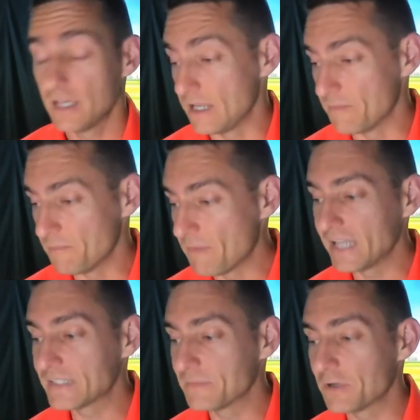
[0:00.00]
It
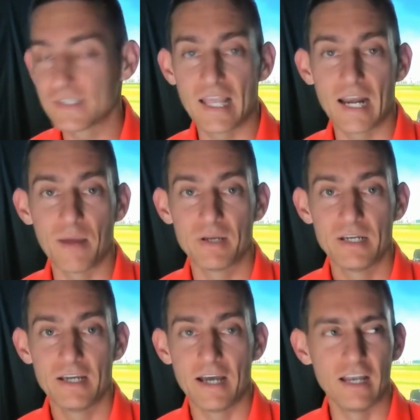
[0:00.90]
makes my setup
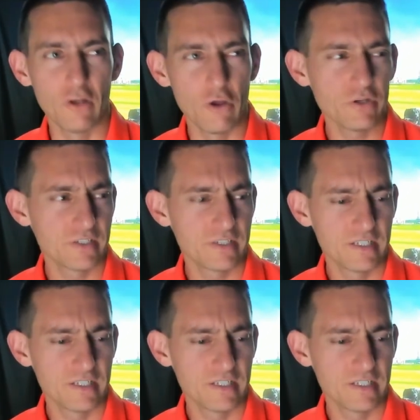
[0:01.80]
a lot